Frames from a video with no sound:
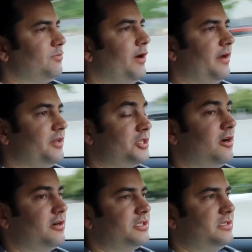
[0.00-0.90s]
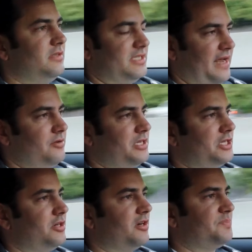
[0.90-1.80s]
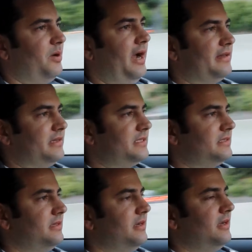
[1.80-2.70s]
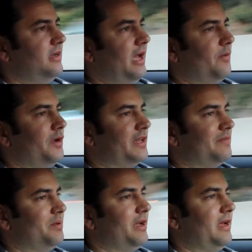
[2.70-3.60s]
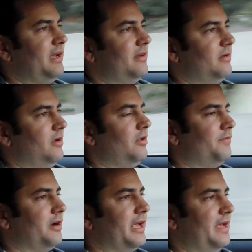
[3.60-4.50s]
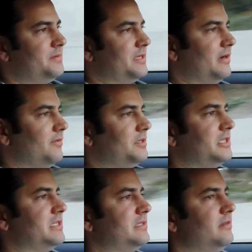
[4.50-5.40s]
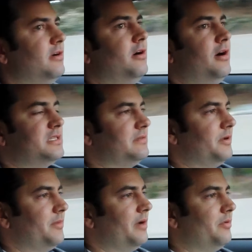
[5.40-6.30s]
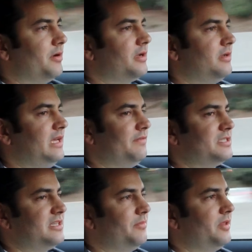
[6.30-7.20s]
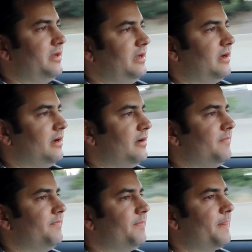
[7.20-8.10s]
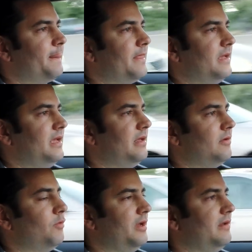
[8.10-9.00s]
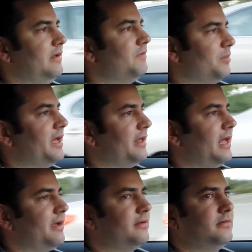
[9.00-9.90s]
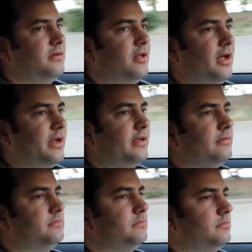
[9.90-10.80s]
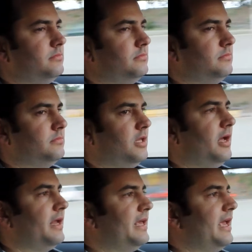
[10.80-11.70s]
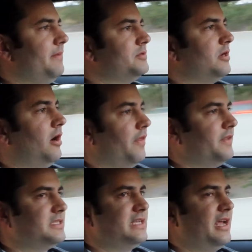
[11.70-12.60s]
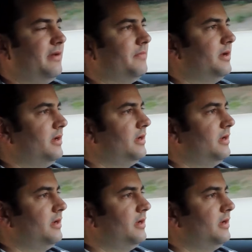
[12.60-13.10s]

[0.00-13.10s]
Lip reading: where the San Jose Sharks practice, and we get to play all of our games there, which is awesome in my book. Even some of the we even play like a lot of games on the same